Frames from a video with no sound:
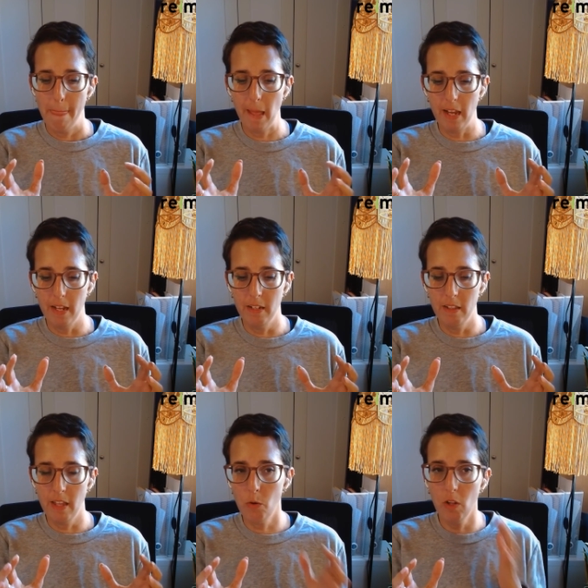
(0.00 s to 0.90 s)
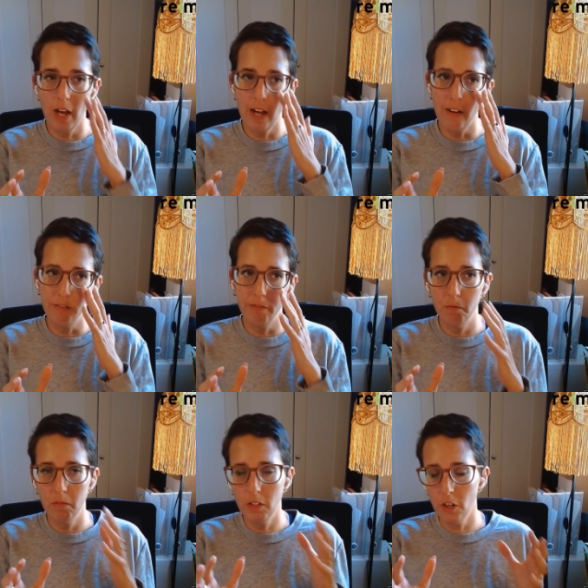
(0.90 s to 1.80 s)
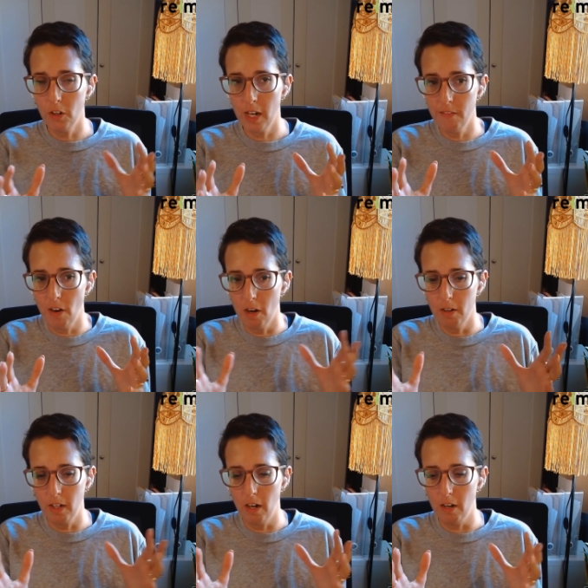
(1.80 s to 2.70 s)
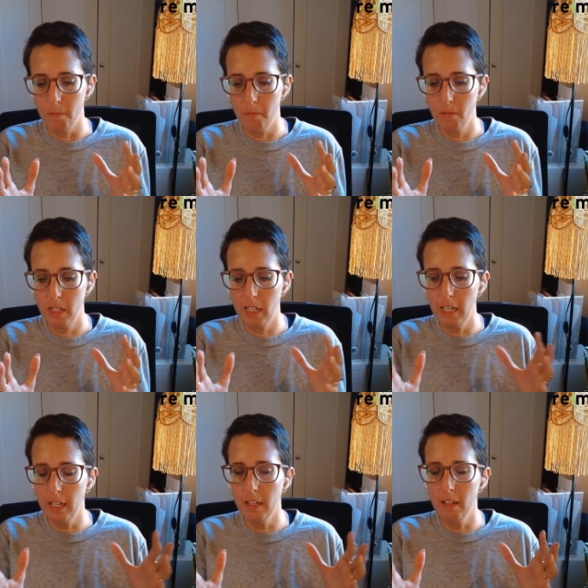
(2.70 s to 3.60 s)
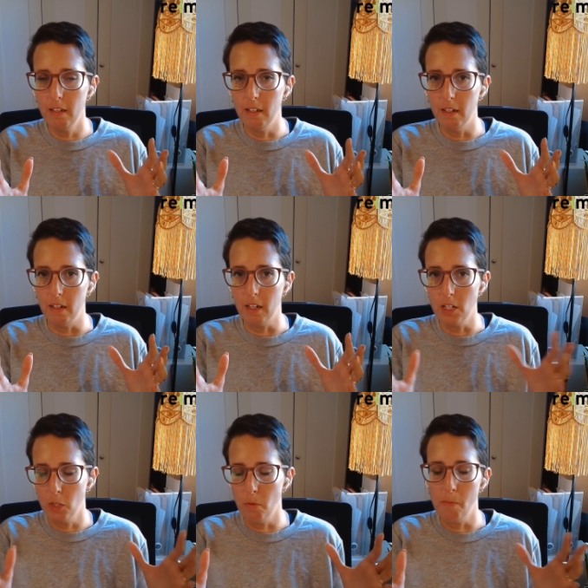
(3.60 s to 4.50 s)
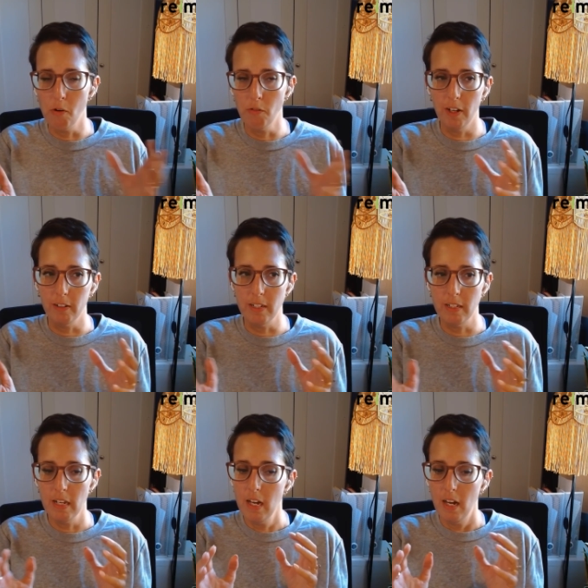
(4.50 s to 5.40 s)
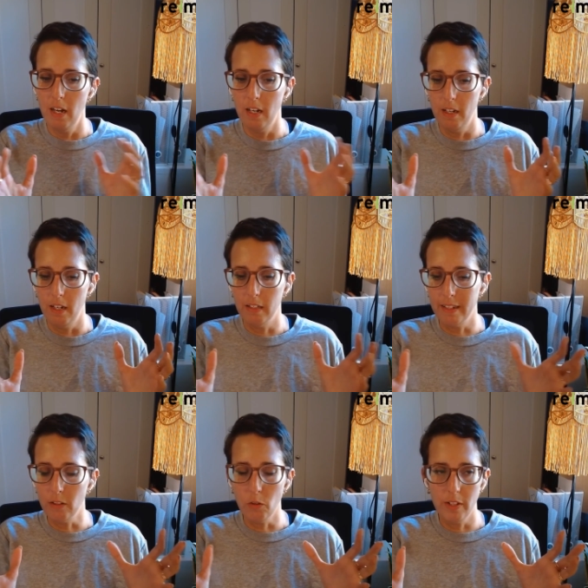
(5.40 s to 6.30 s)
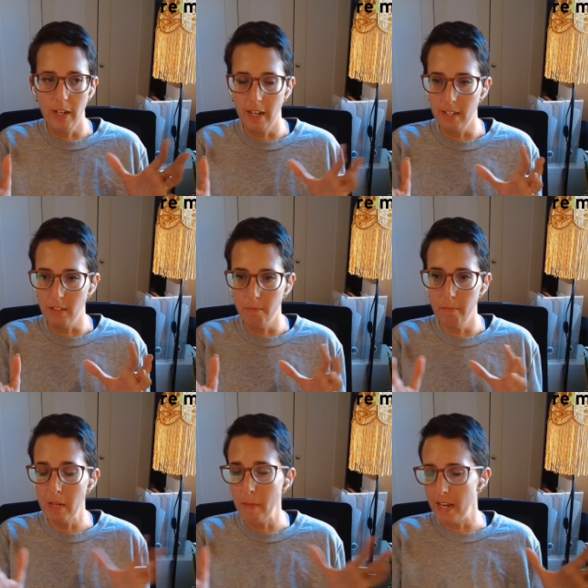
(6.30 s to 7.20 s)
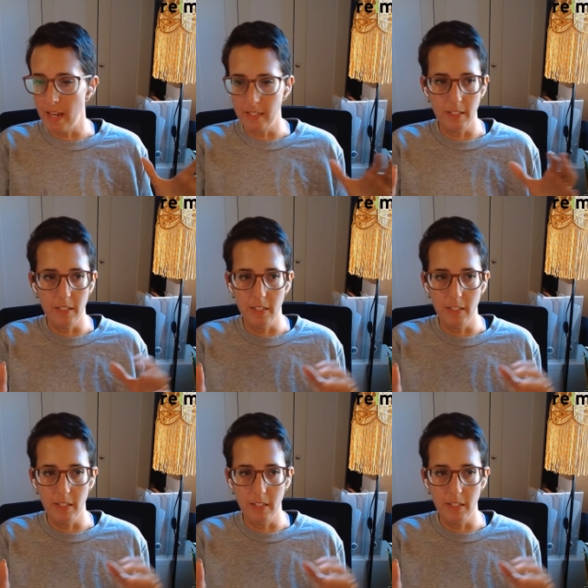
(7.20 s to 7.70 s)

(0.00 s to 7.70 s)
and they will have kind of our key customer profile is a landlord that has many, many assets.